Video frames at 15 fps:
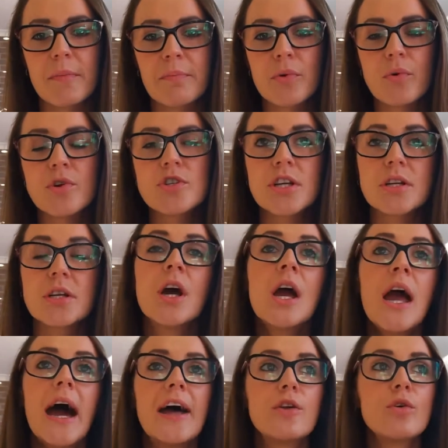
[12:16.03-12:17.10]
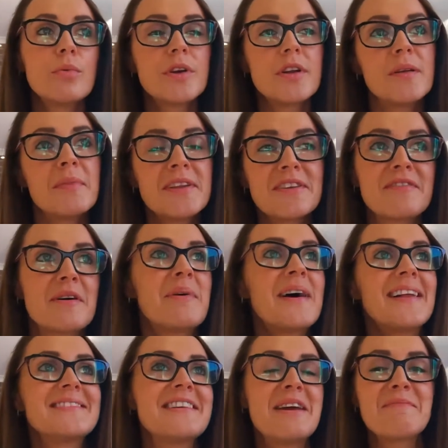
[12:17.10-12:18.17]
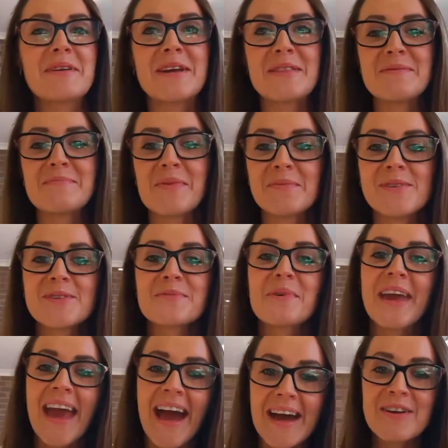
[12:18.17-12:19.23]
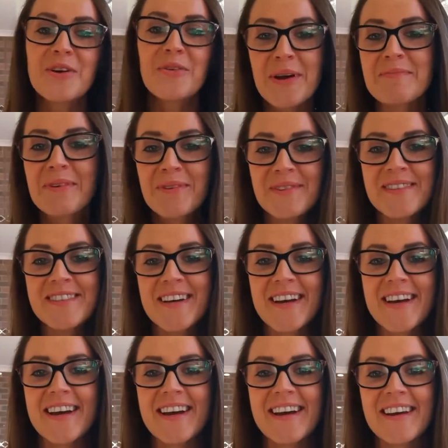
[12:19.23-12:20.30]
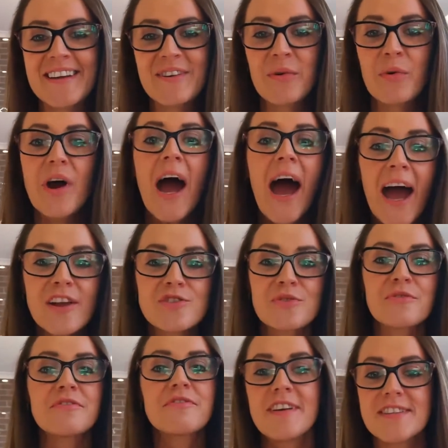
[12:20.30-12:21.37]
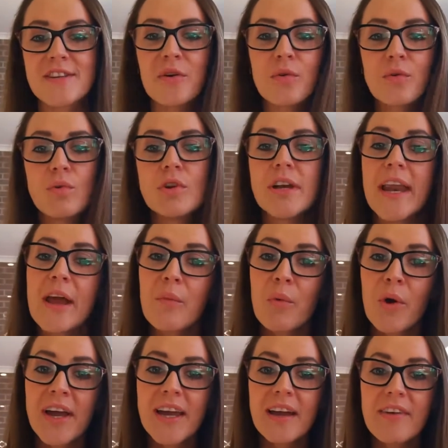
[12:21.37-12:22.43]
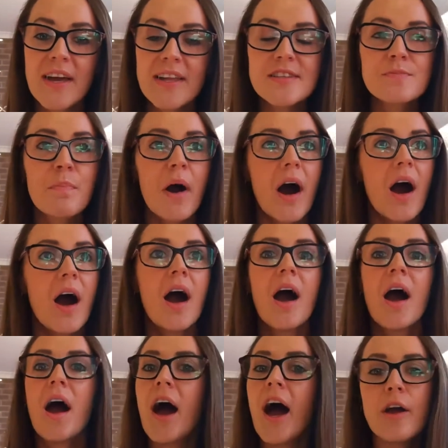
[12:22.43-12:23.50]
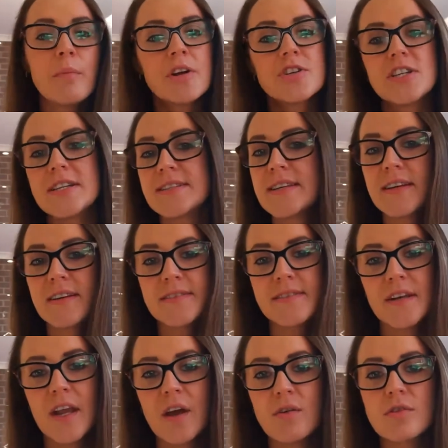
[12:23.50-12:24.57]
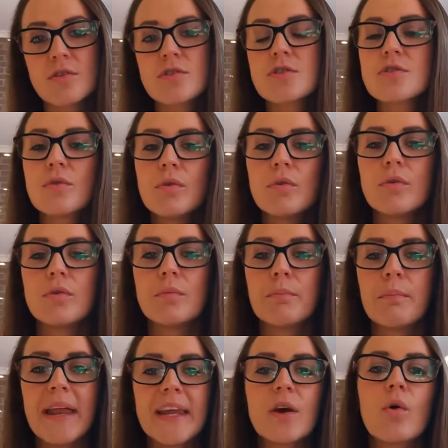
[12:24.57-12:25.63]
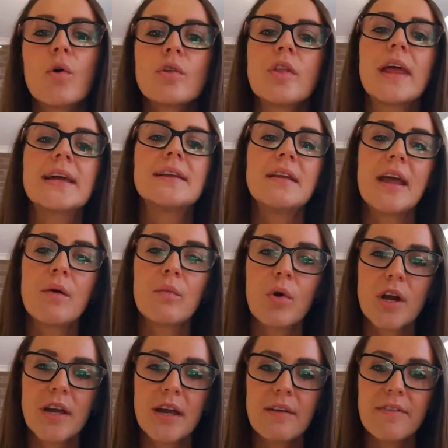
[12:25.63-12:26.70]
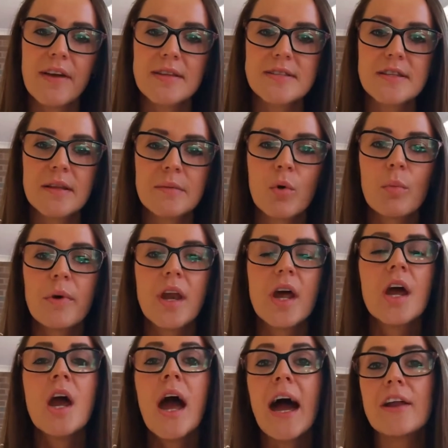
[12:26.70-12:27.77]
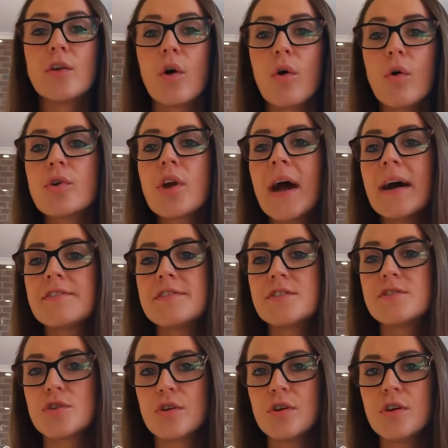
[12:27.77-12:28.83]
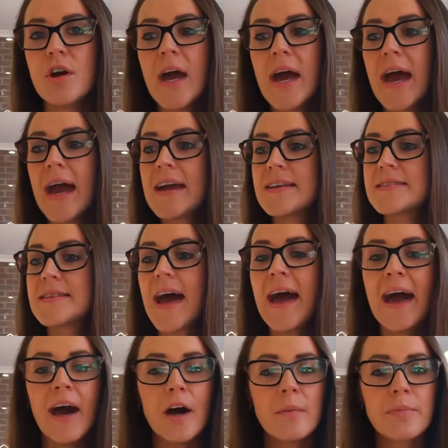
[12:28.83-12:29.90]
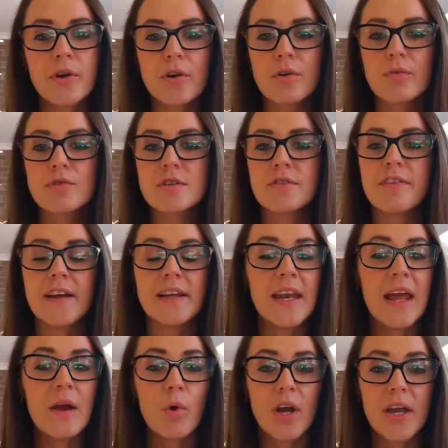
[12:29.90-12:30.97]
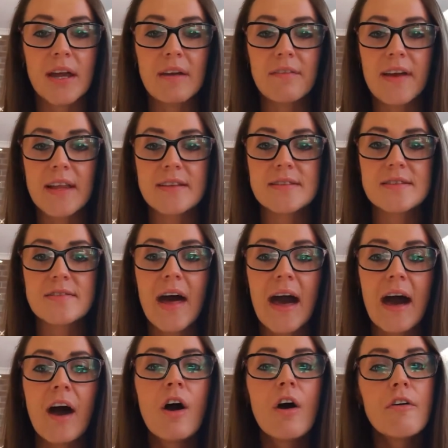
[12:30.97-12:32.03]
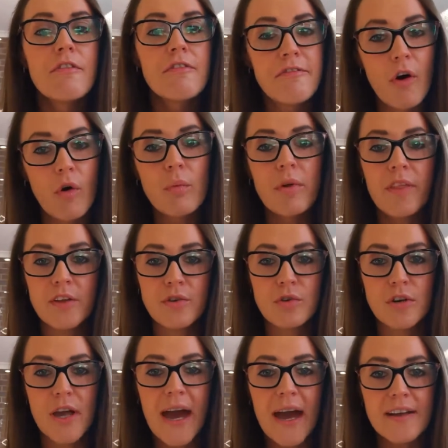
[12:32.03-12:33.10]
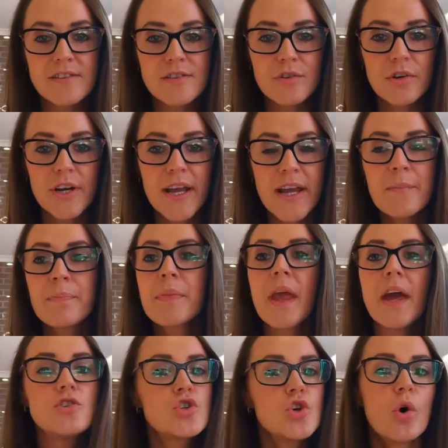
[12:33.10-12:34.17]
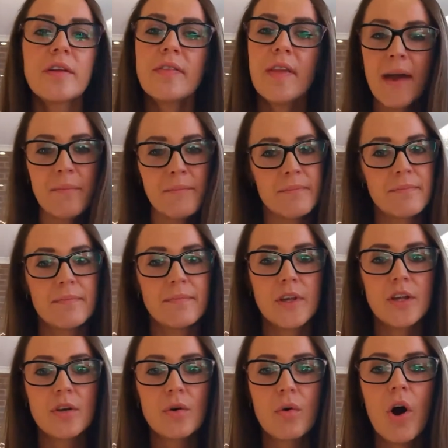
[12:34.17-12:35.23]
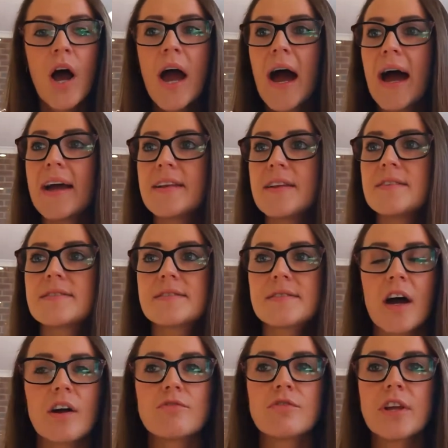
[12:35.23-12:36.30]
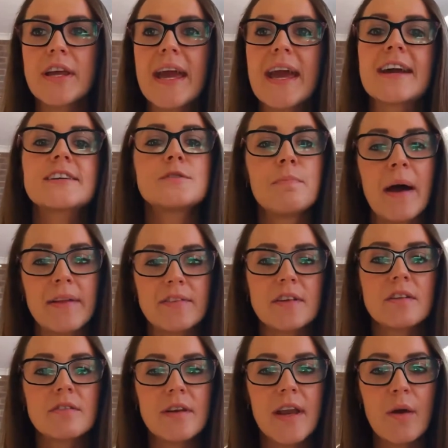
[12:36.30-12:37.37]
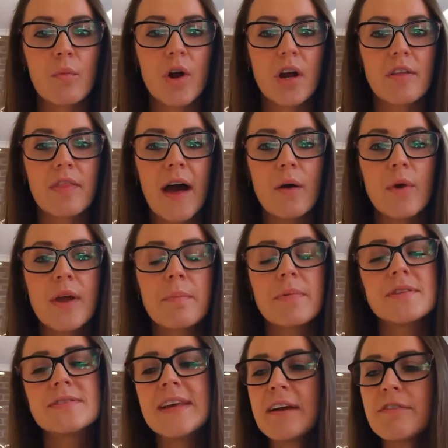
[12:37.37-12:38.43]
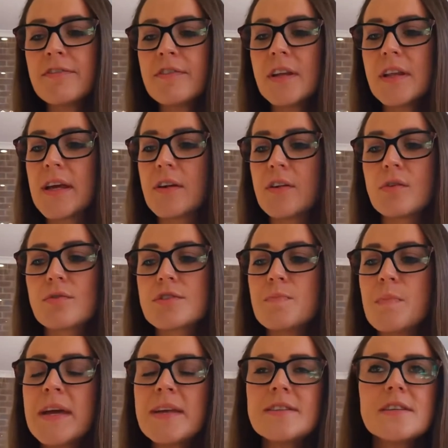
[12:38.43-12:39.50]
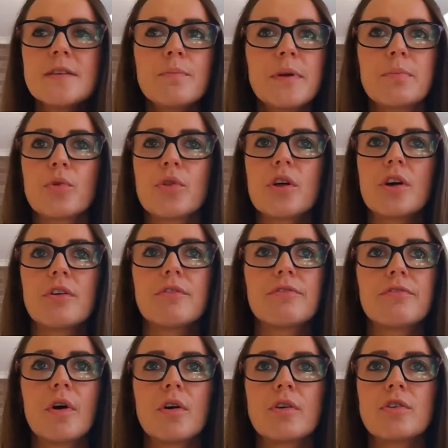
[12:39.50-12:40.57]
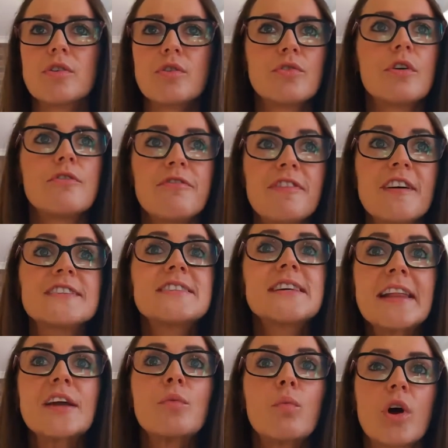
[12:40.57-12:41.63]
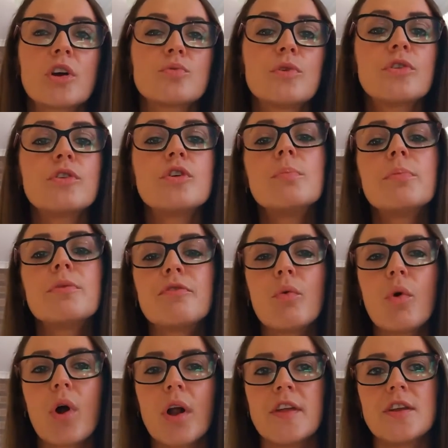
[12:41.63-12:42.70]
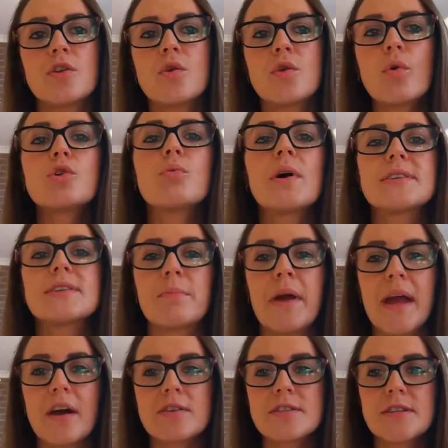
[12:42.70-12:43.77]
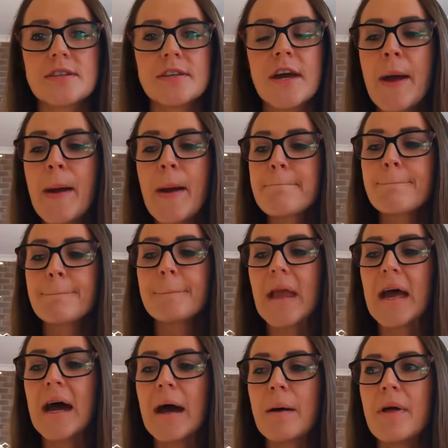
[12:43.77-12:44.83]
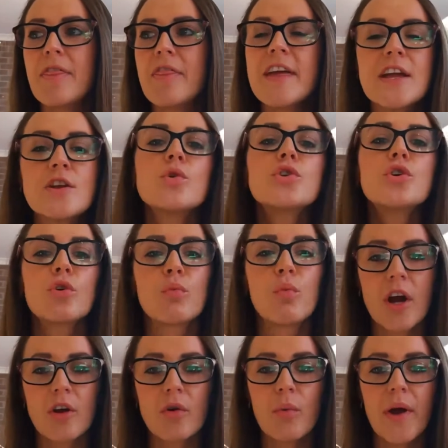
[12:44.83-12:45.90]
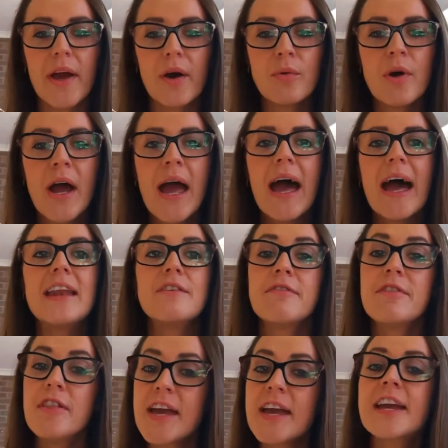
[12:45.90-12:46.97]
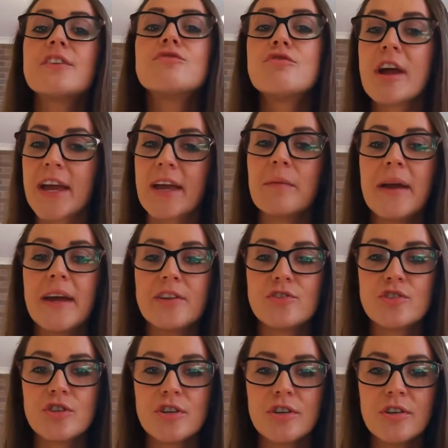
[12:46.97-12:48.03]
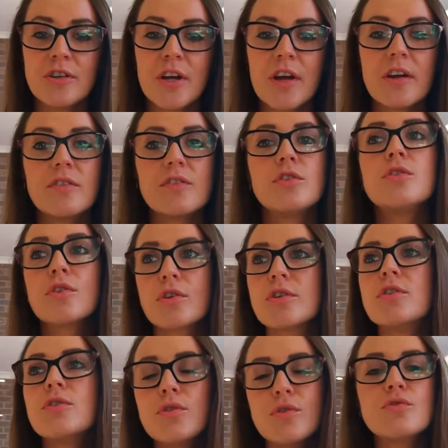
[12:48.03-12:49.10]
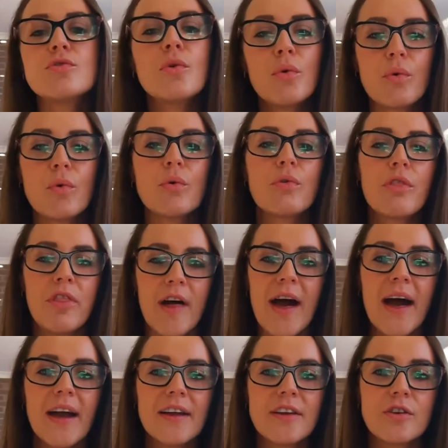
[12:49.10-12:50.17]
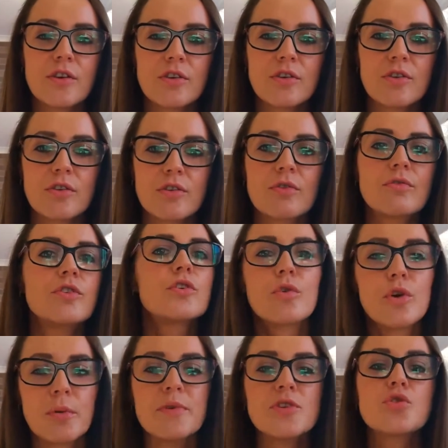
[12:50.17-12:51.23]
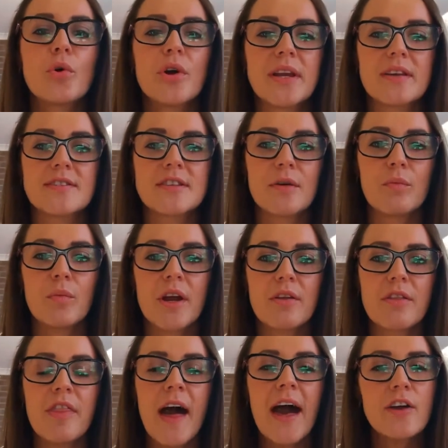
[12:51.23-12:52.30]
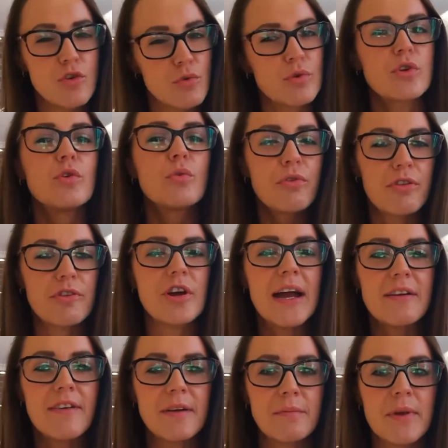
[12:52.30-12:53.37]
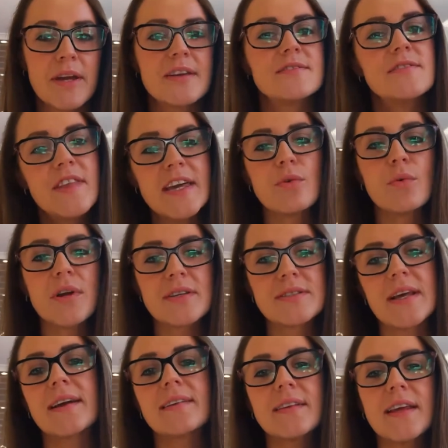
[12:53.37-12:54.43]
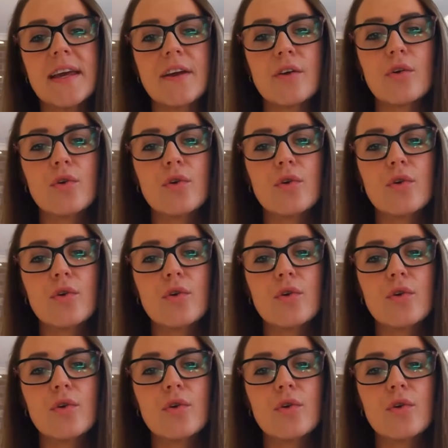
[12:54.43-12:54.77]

approach and i know we're in the middle of a pandemic at the moment so we can't quite be going to you know actual mm-hmm. physical networking events but how much easier is it now? There's so many online networking events at the moment, and all you have to do is hit up Google to find networking events that fall within your category. Join them you know, and start really expanding your network that way. But definitely, you know, speaking to people that have that have physically worked with you before, that know you as a person, um, they know your work well, and if they can recommend you, you you know that you're you're you're going to be joining somewhere that you you'll thrive in because they know exactly